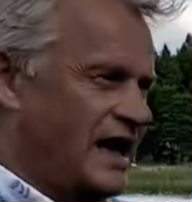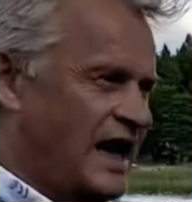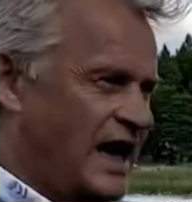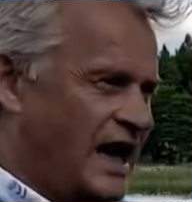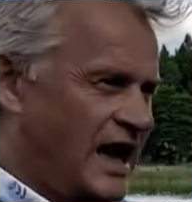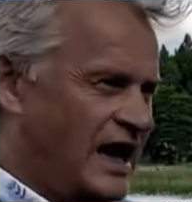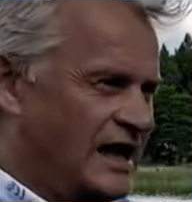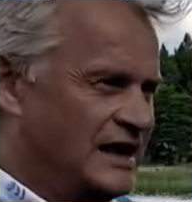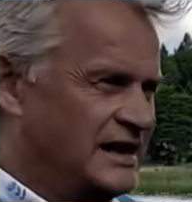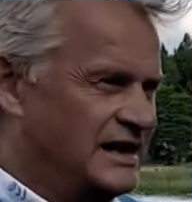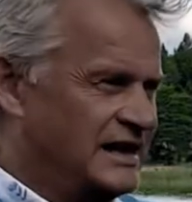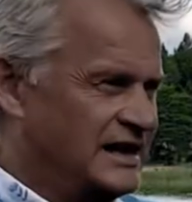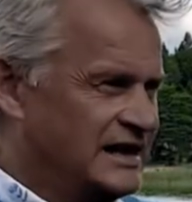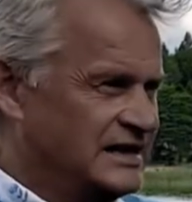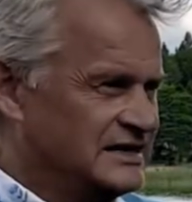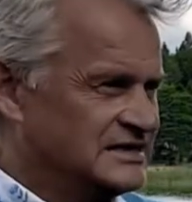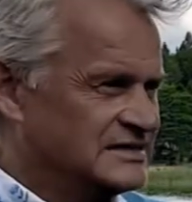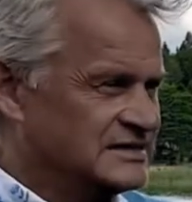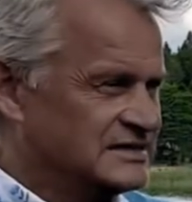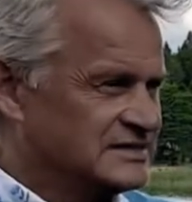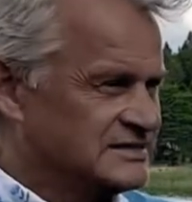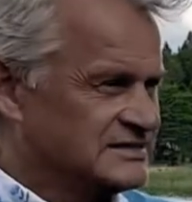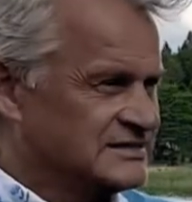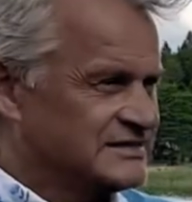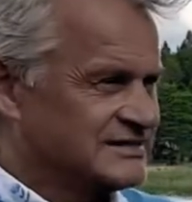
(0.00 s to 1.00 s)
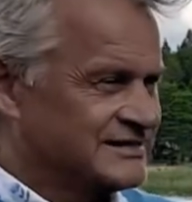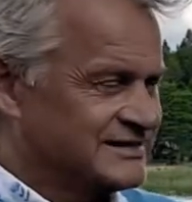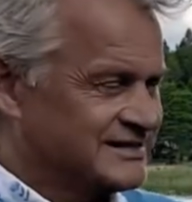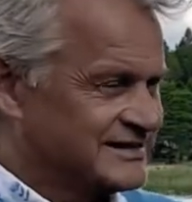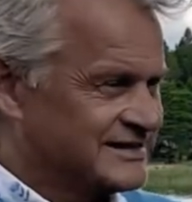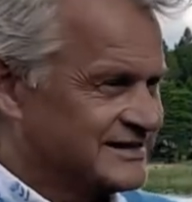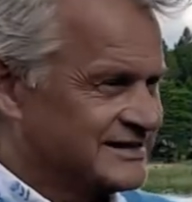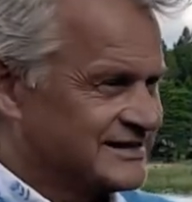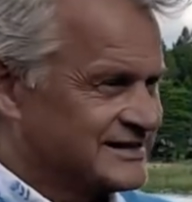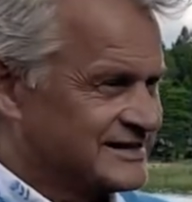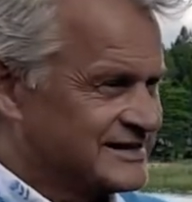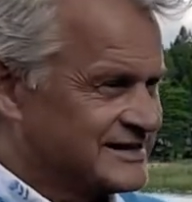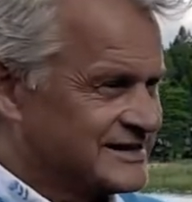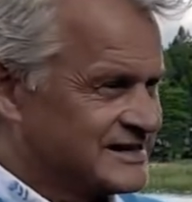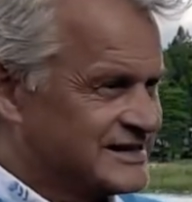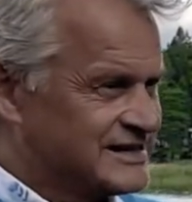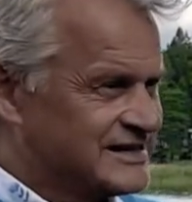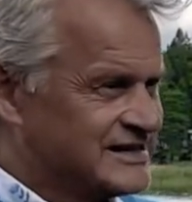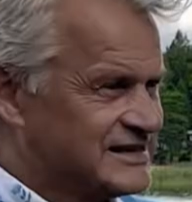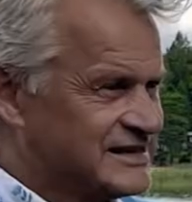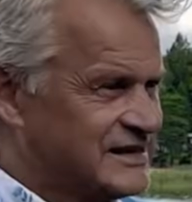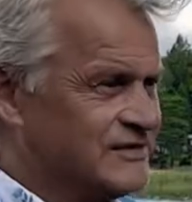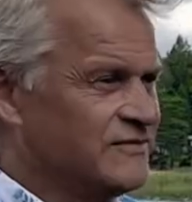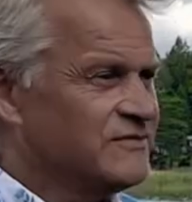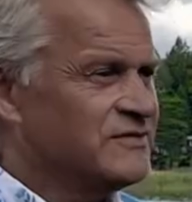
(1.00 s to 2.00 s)
and let's
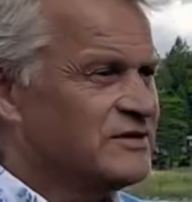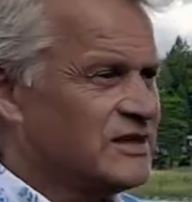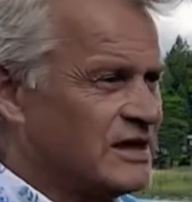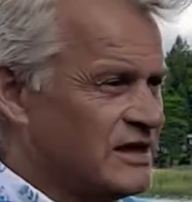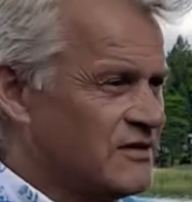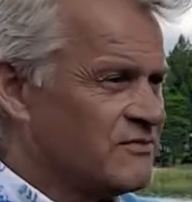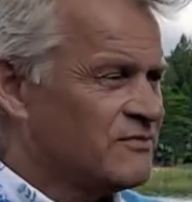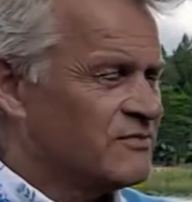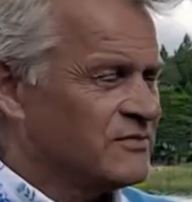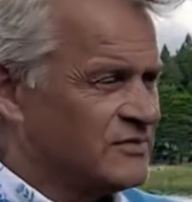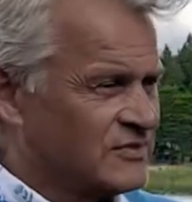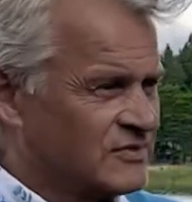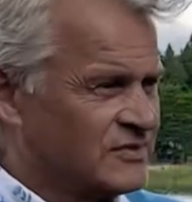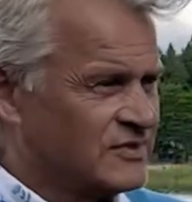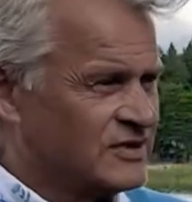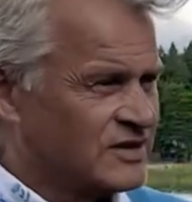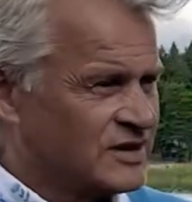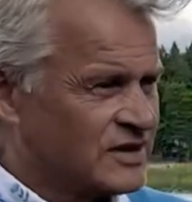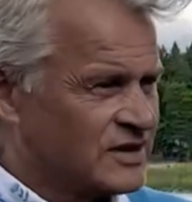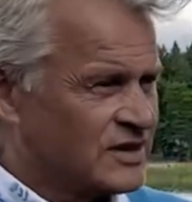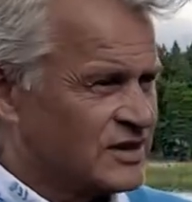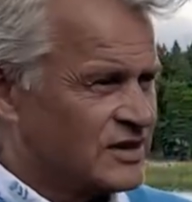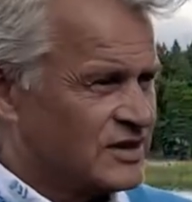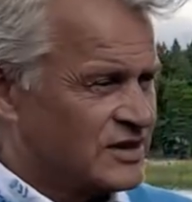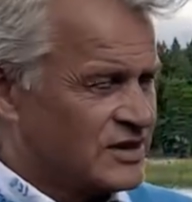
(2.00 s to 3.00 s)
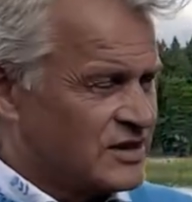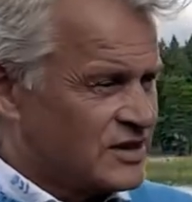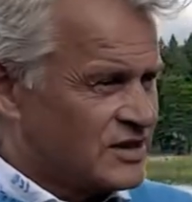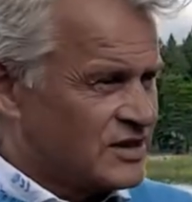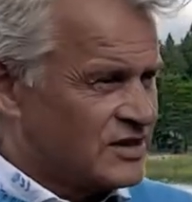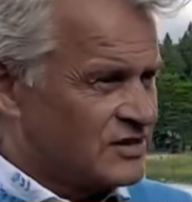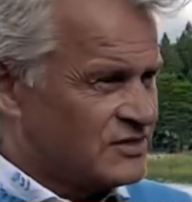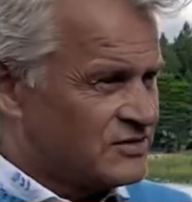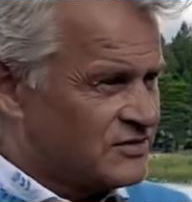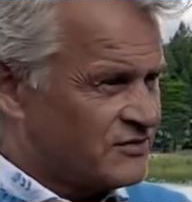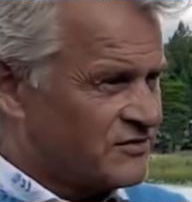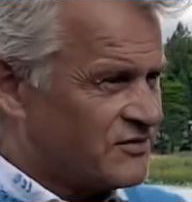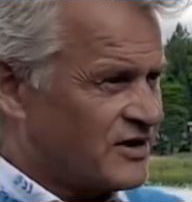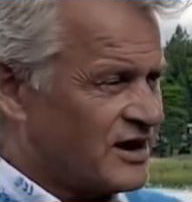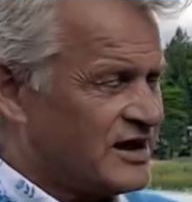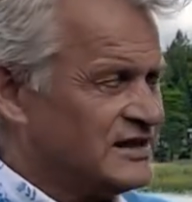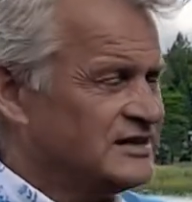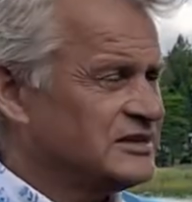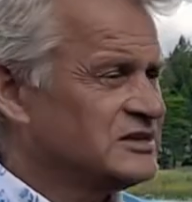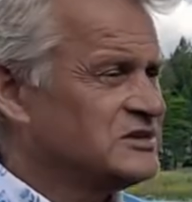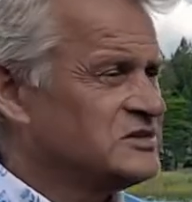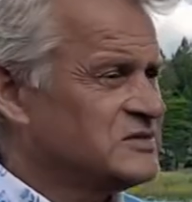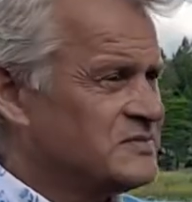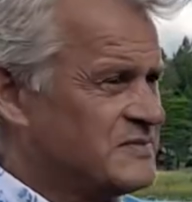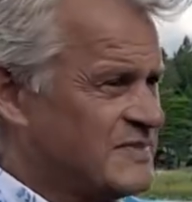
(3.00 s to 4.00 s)
give them the right
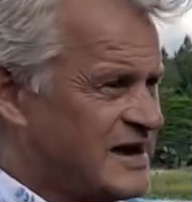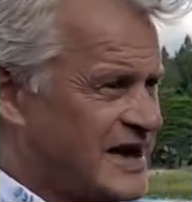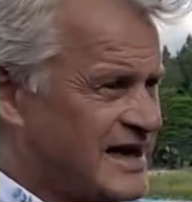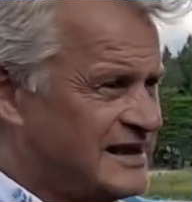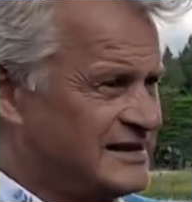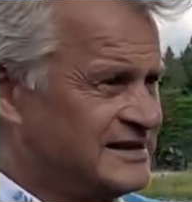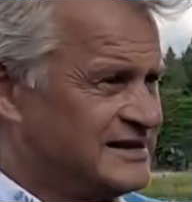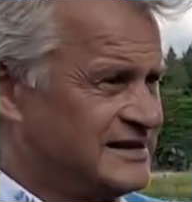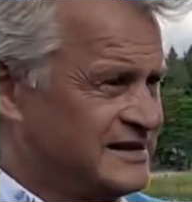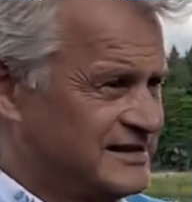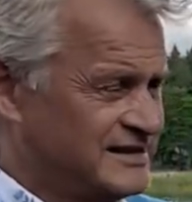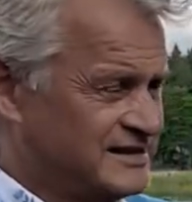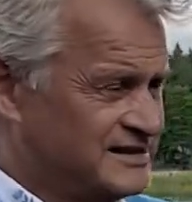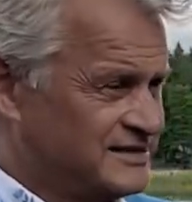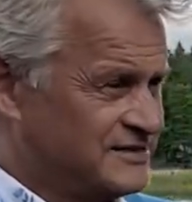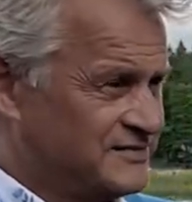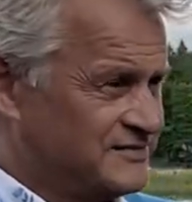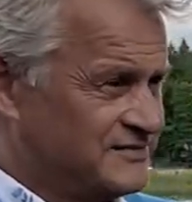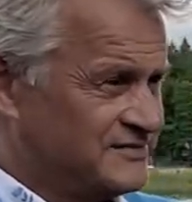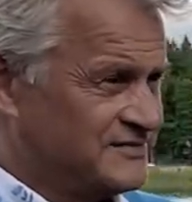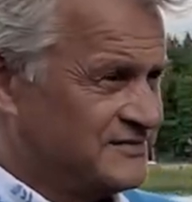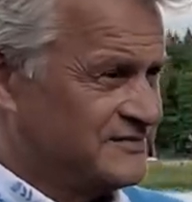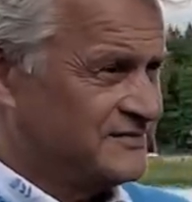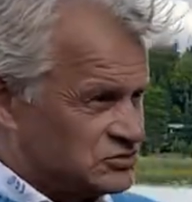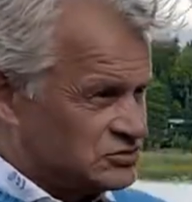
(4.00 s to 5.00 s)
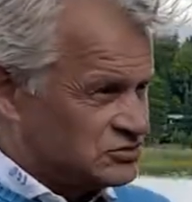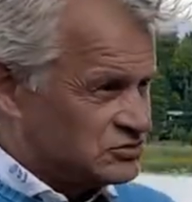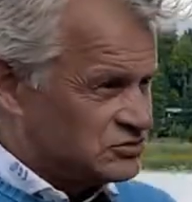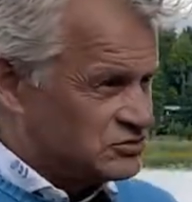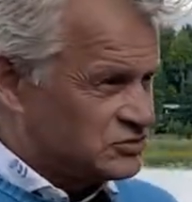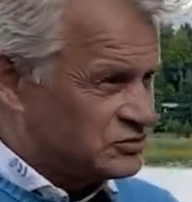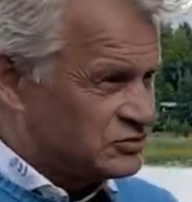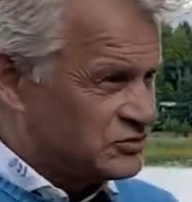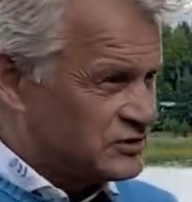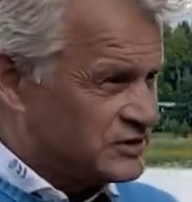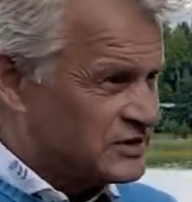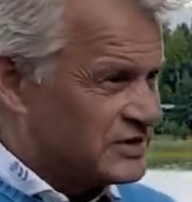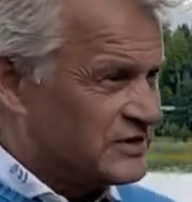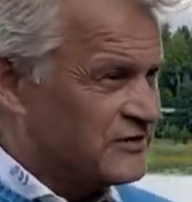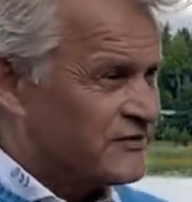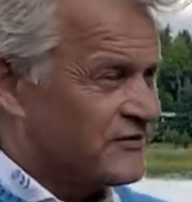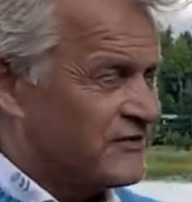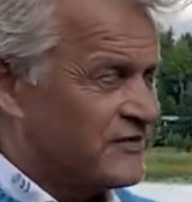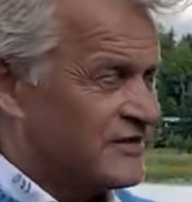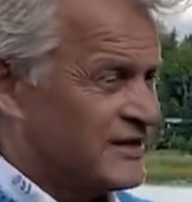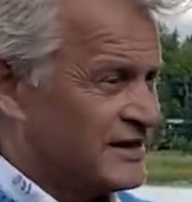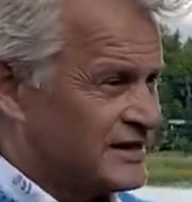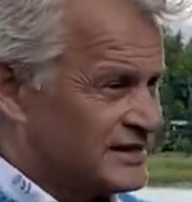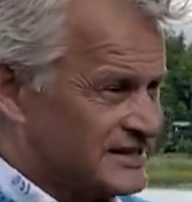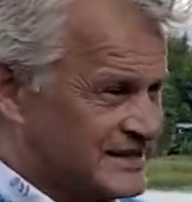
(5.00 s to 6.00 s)
and the mandate to give
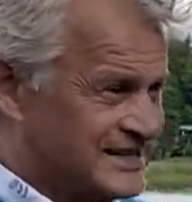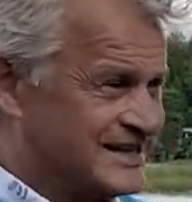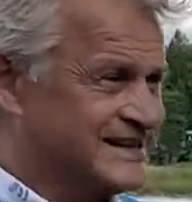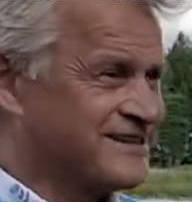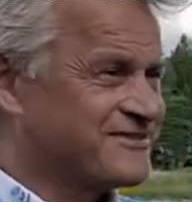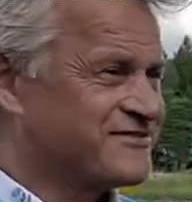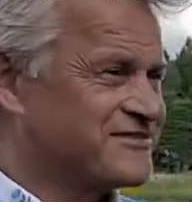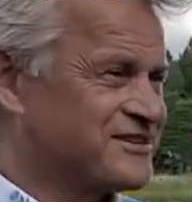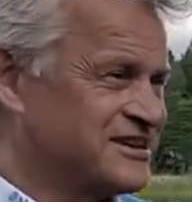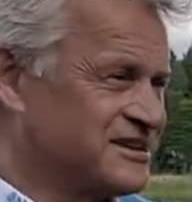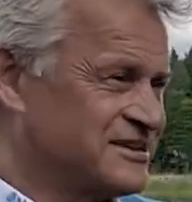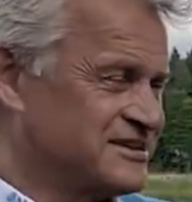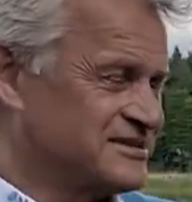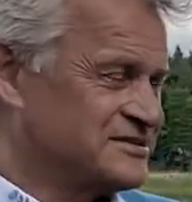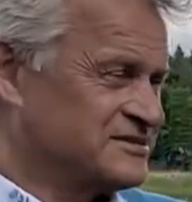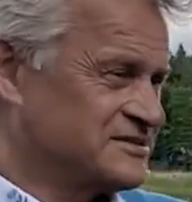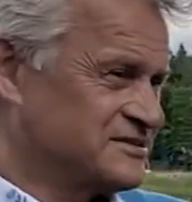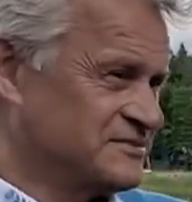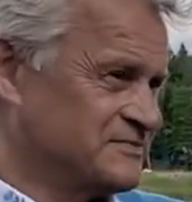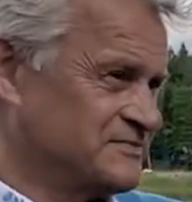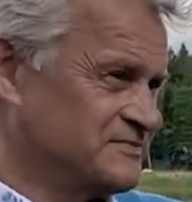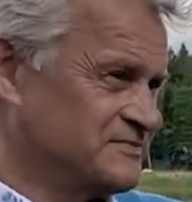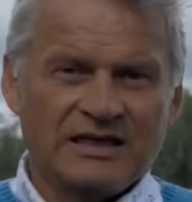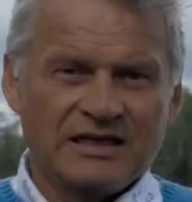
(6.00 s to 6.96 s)
degrees.